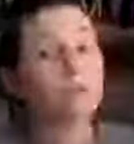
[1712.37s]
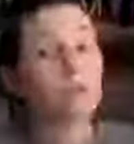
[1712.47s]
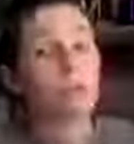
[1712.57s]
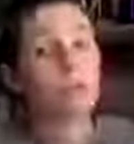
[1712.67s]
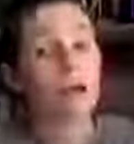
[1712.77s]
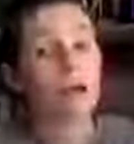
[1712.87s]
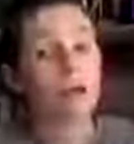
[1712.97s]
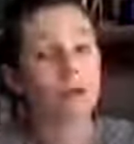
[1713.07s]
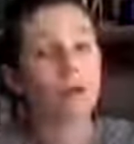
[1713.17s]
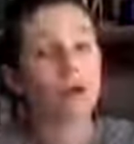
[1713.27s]
They apply it
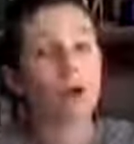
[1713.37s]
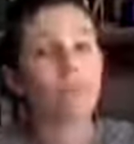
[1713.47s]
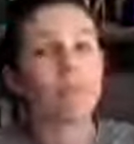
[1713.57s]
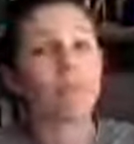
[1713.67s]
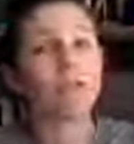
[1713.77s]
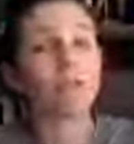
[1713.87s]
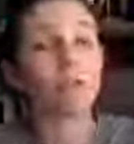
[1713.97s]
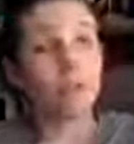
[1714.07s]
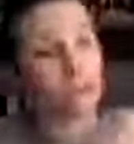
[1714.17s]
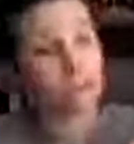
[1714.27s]
on top, and they dilute
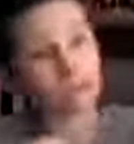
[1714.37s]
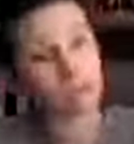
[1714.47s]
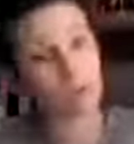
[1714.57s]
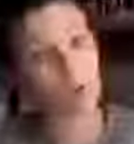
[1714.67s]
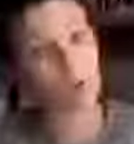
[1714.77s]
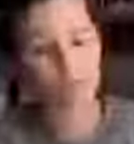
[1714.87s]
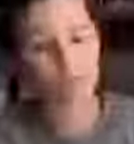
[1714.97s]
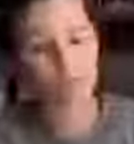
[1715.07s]
it. They spread it.